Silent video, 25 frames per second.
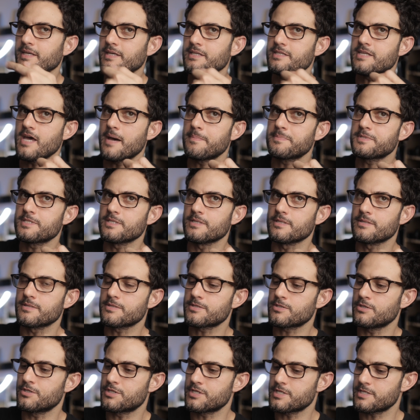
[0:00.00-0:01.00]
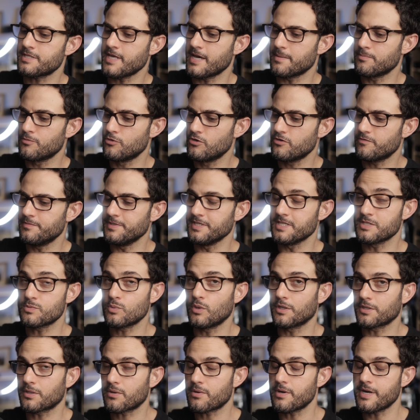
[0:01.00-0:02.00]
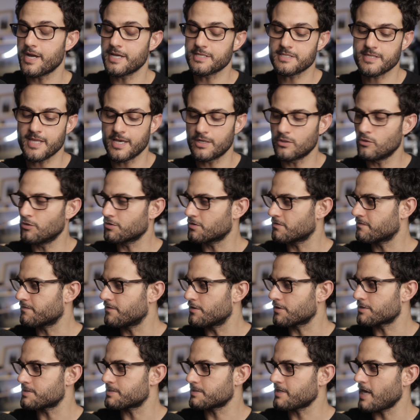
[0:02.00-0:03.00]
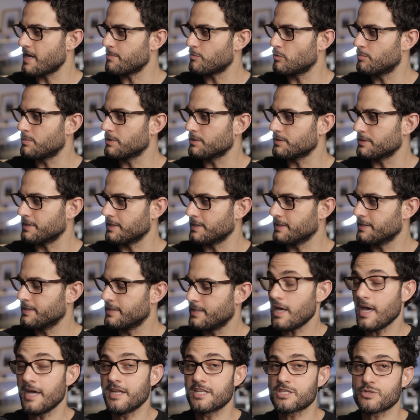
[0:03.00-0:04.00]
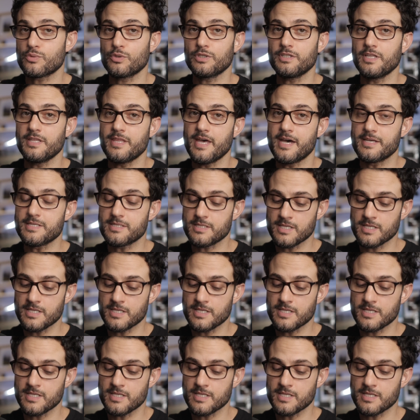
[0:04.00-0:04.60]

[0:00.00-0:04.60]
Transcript: the adapter. So just that movement is what creates that autofocus capability. And it's really that